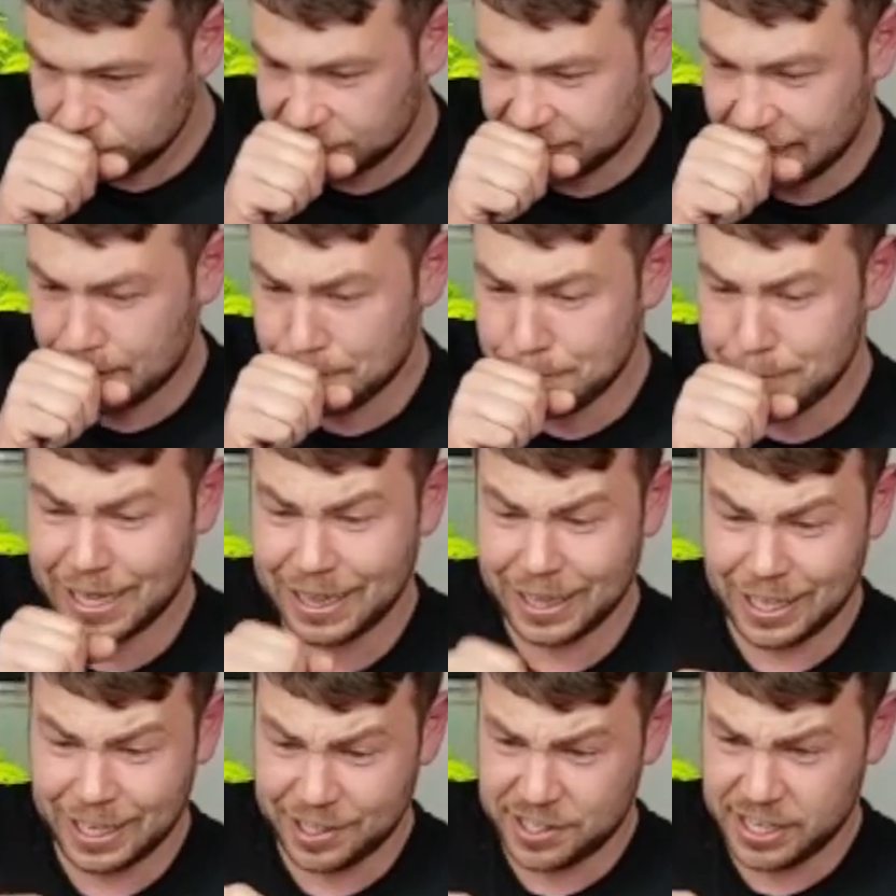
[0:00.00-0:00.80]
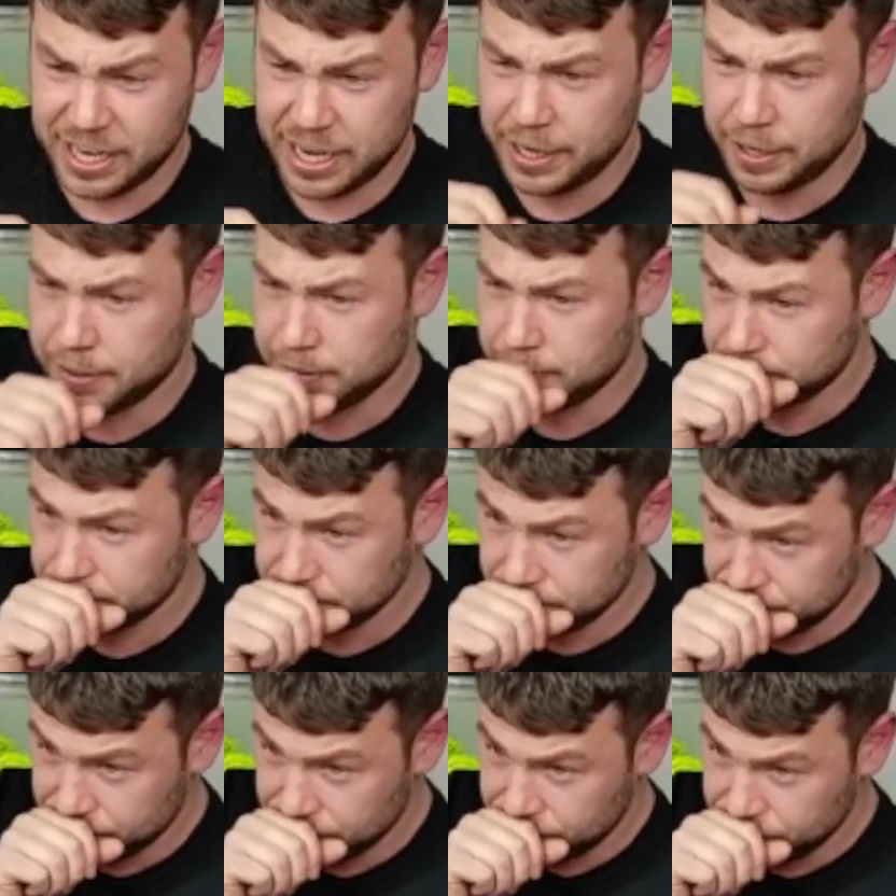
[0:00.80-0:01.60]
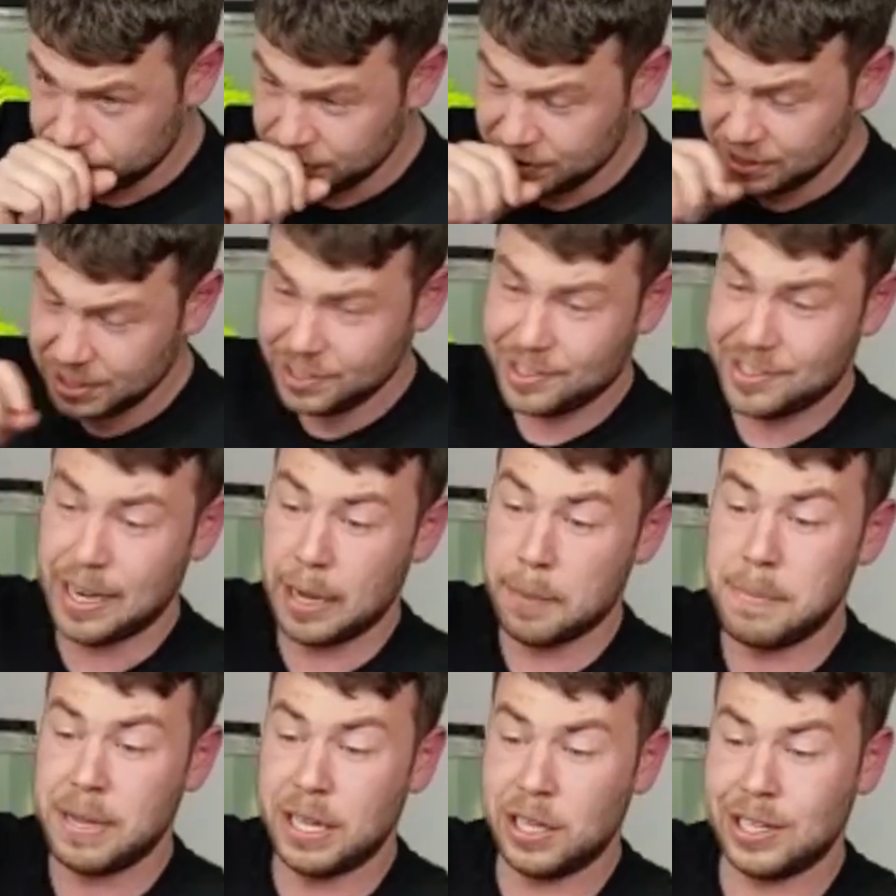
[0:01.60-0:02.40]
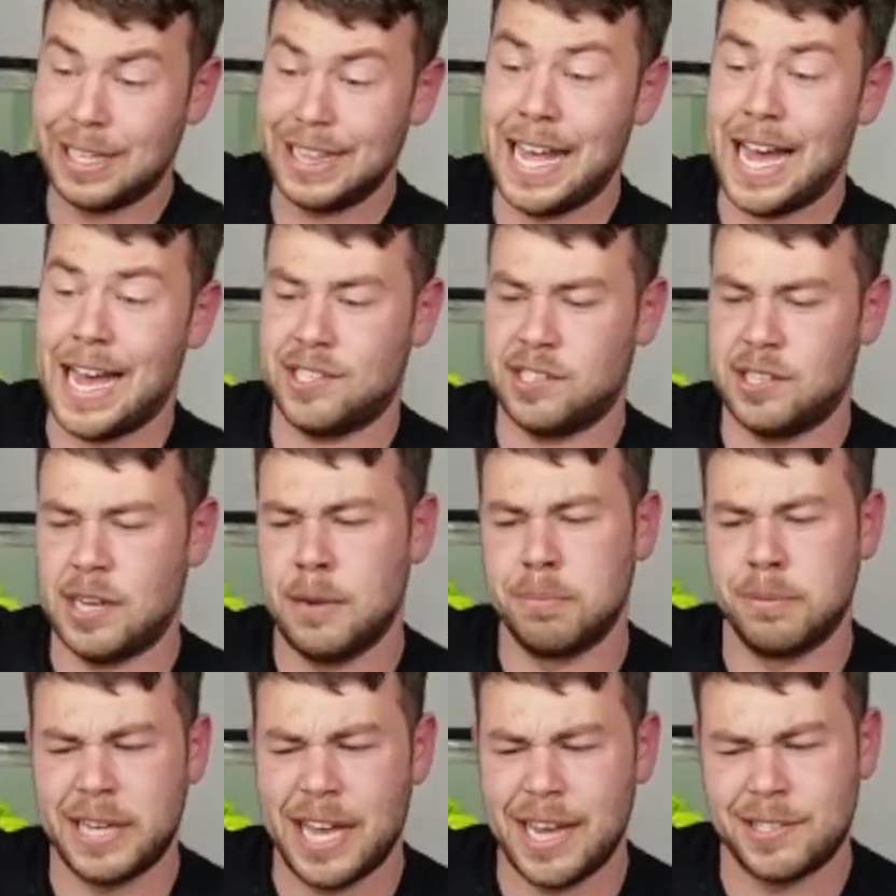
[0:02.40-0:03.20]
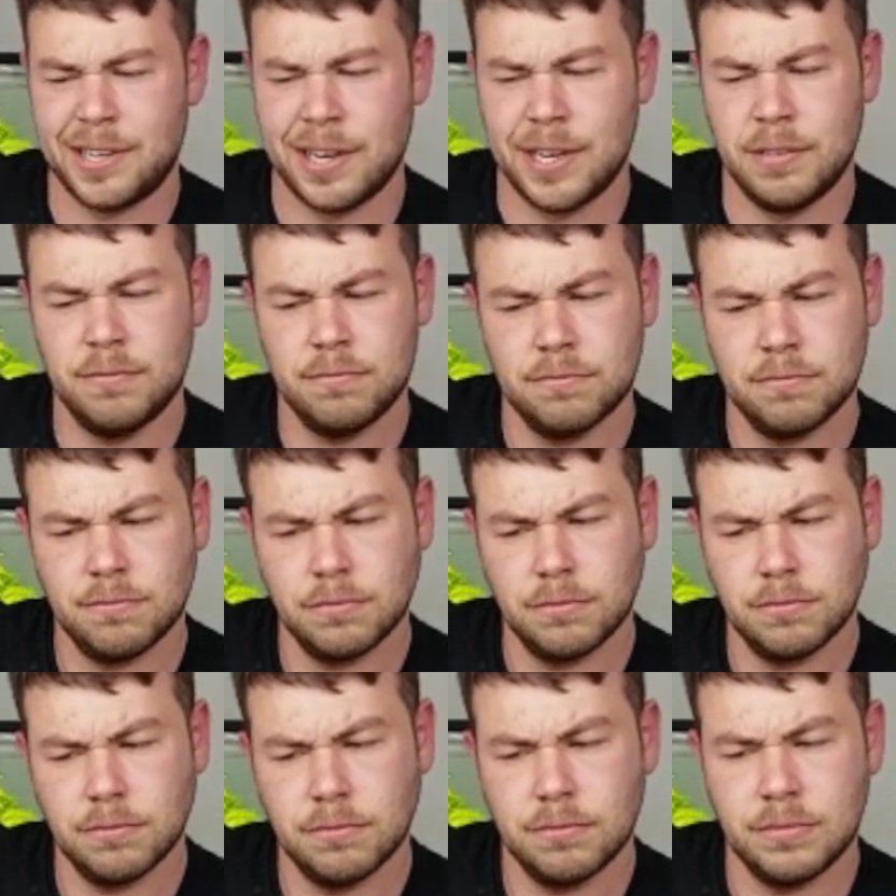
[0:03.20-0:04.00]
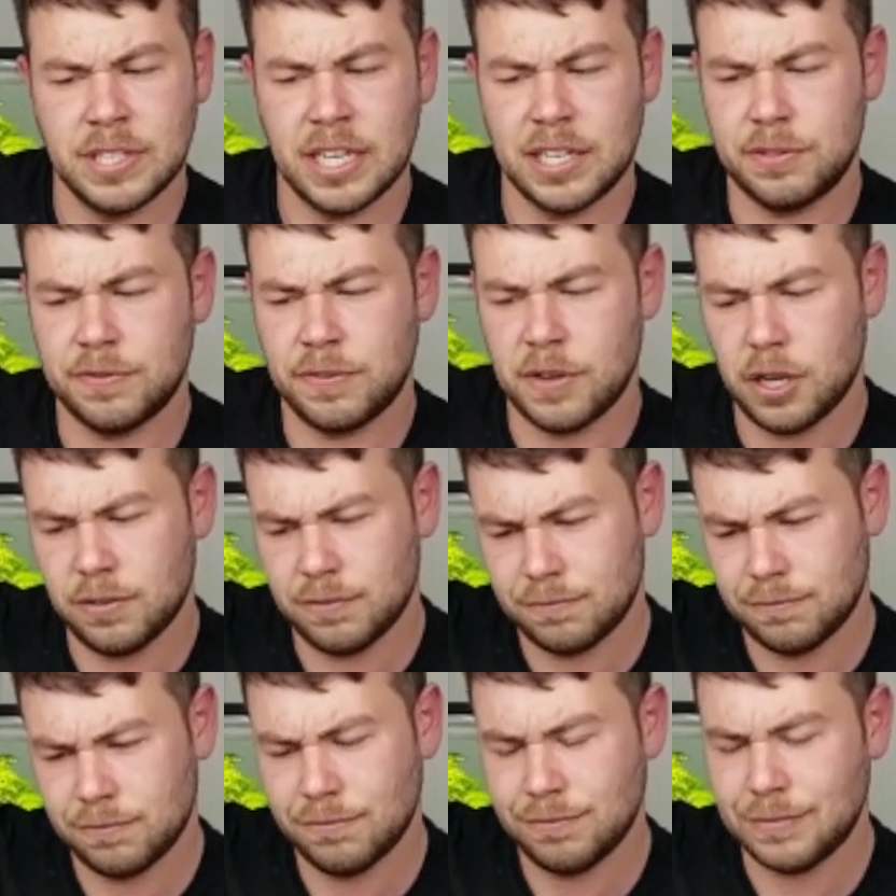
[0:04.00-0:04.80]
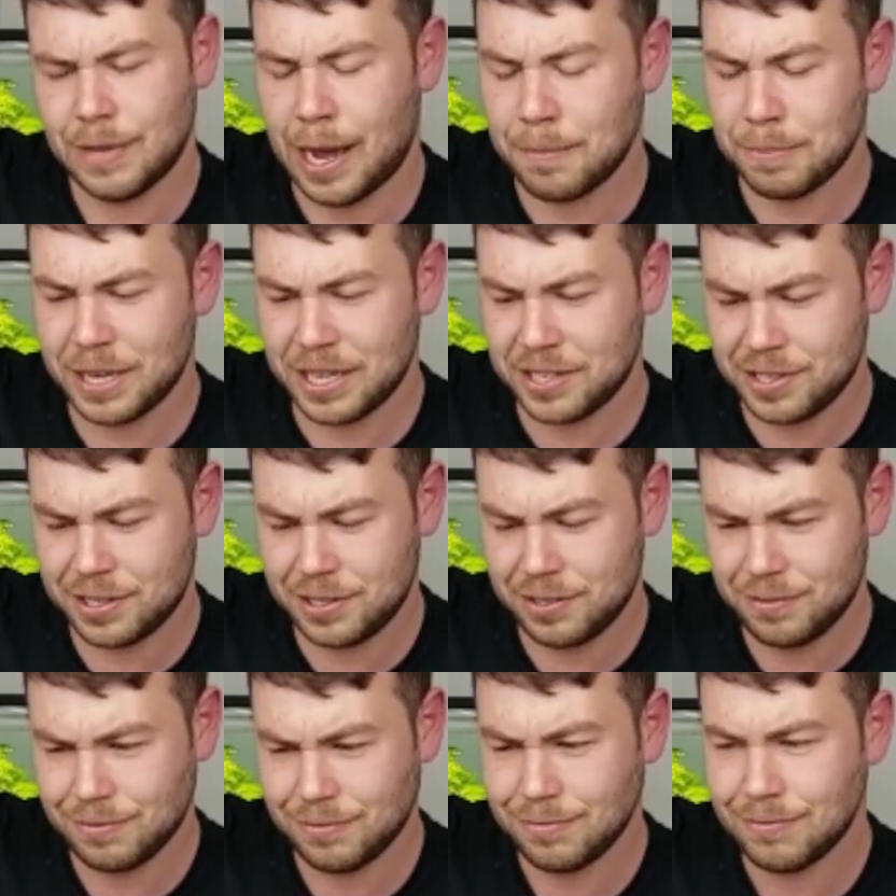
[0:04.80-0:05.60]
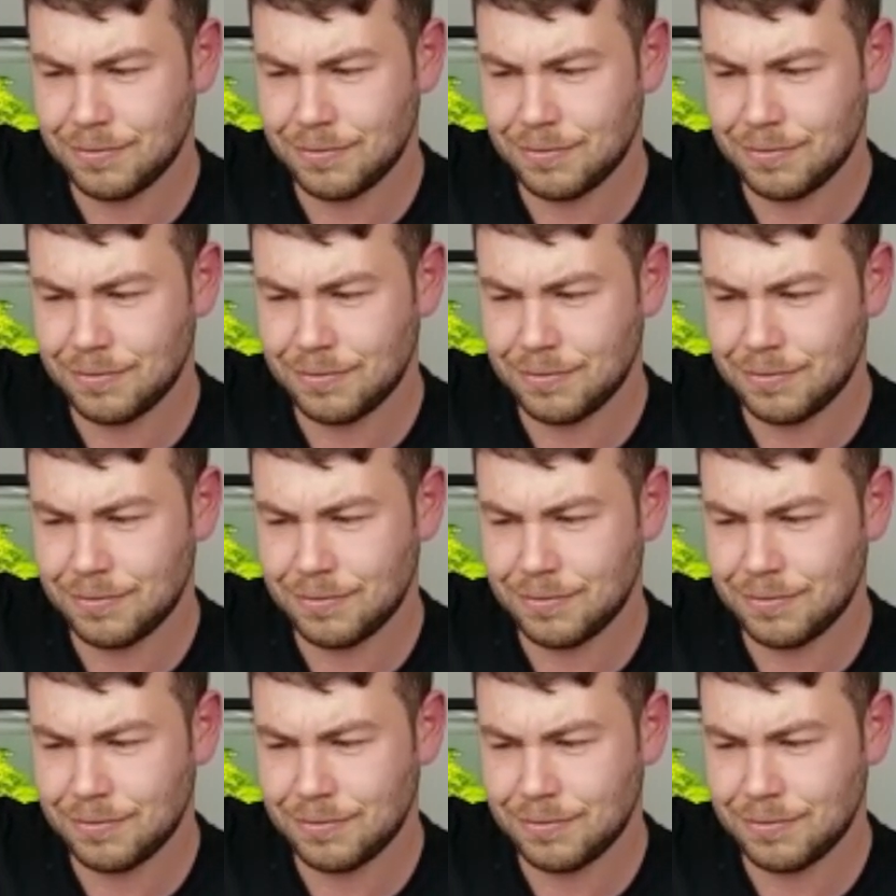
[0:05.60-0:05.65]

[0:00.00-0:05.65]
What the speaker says: 10 mil as in 10 mil glass, I'm guessing. That was for? I'm guessing.